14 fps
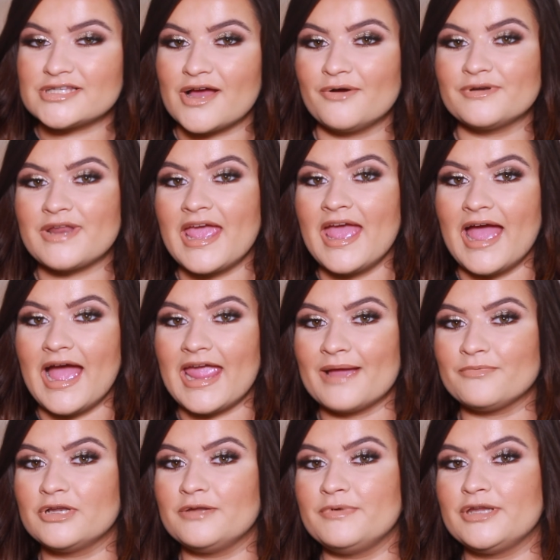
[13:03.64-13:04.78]
zone. I am
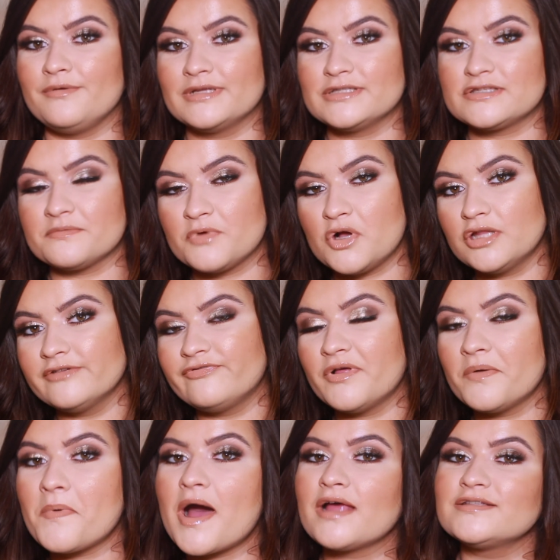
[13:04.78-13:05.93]
going to be doing some
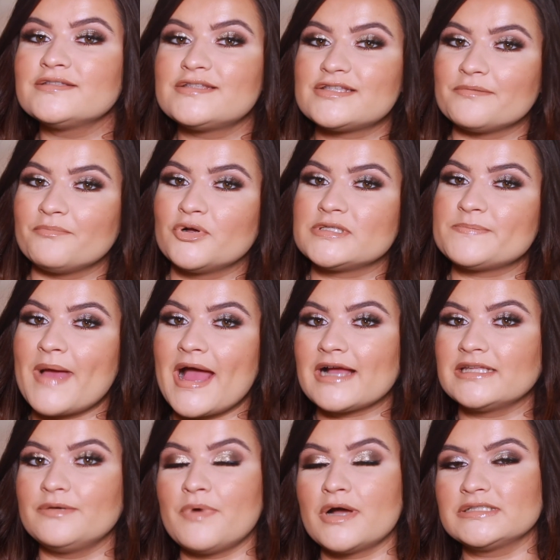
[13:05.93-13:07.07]
colourful ones, some more
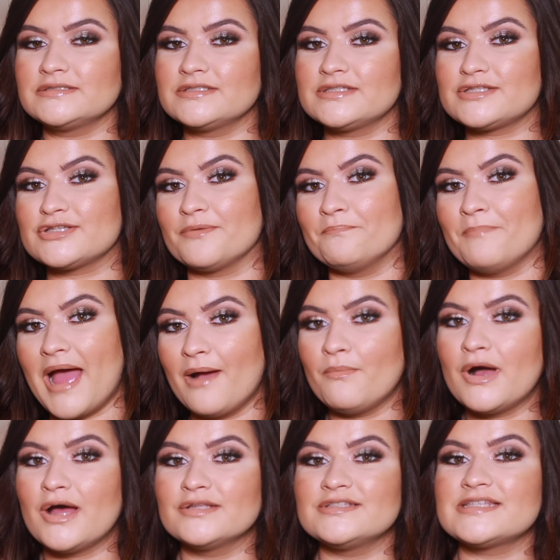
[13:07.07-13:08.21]
sparkly ones, some matte
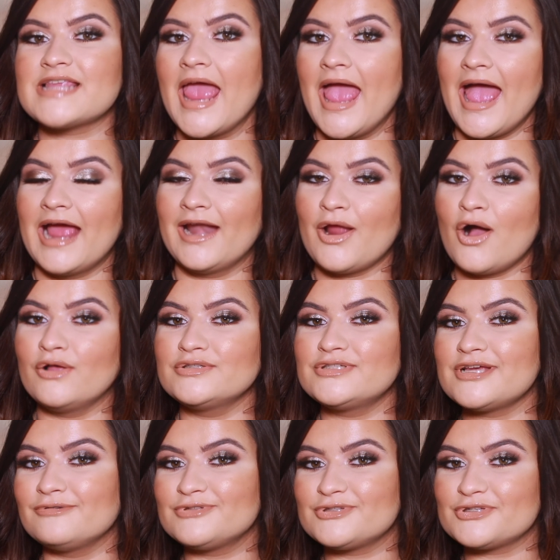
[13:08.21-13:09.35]
ones, and
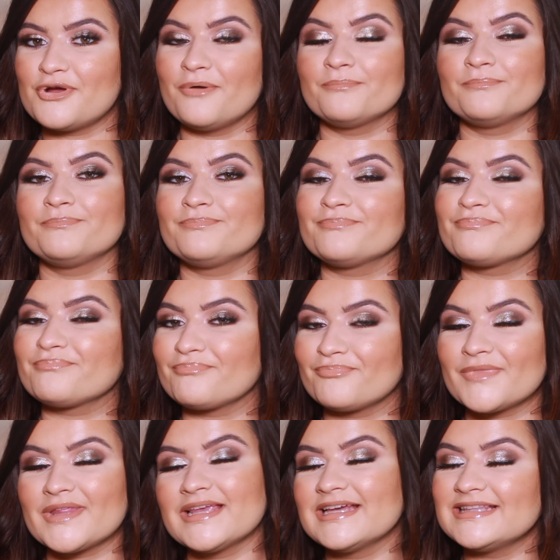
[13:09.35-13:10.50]
also some
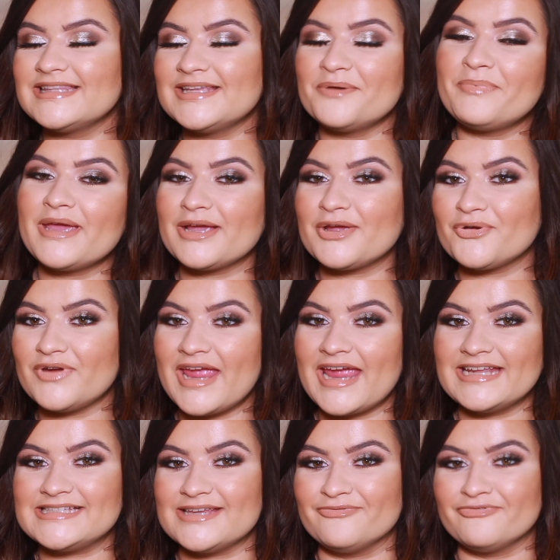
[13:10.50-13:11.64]
little bit
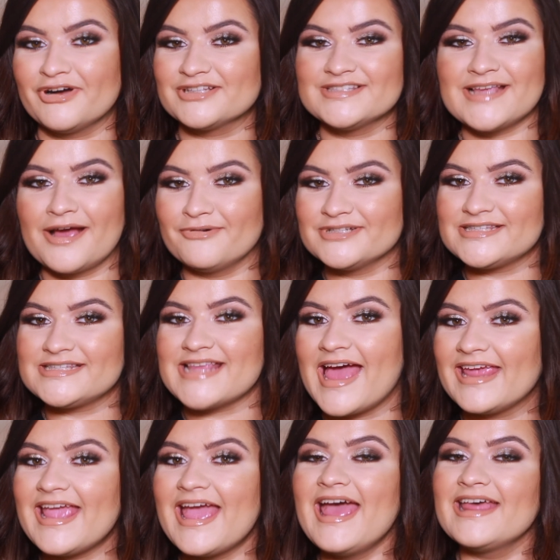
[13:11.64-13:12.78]
creative ones, I would
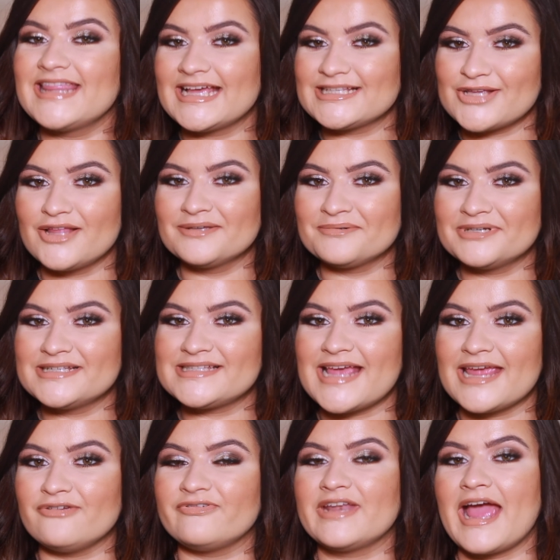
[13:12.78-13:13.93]
say. That's all I'm going to
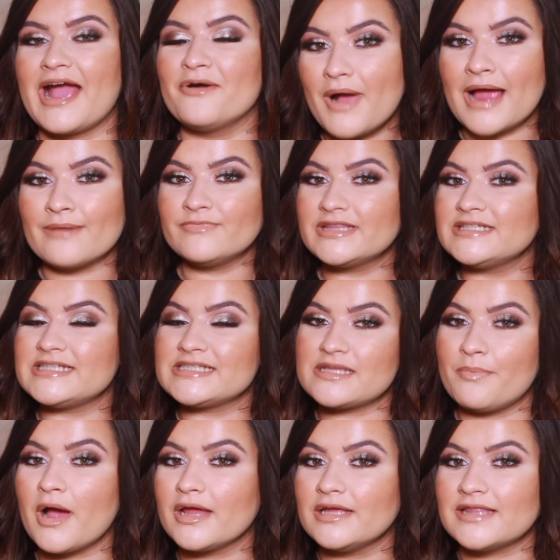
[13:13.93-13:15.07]
say for now. I'm really
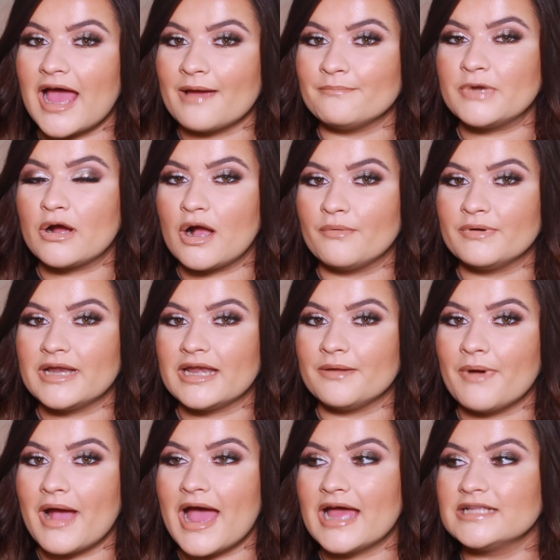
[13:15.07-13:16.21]
disappointed that I'm not going
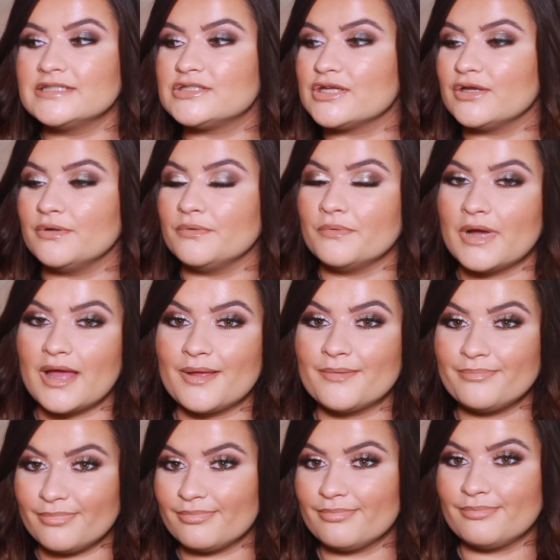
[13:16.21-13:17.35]
anywhere to
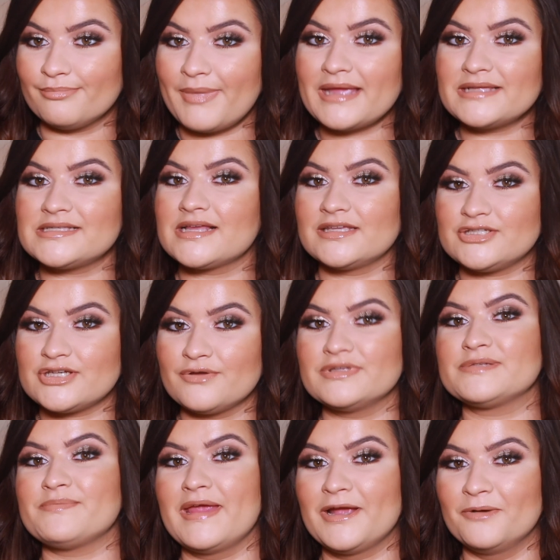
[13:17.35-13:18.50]
basically show
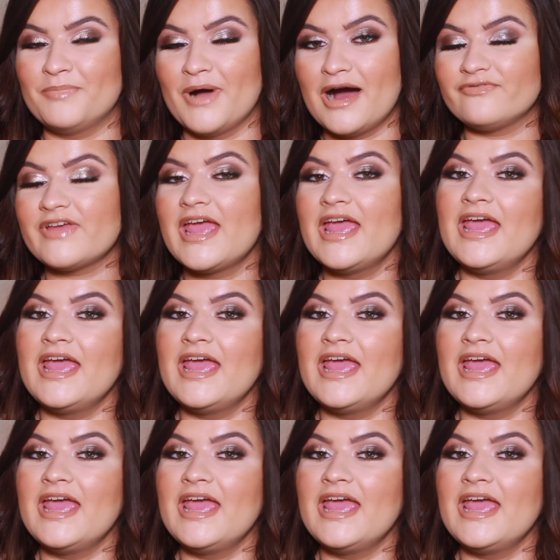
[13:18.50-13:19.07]
this makeup off.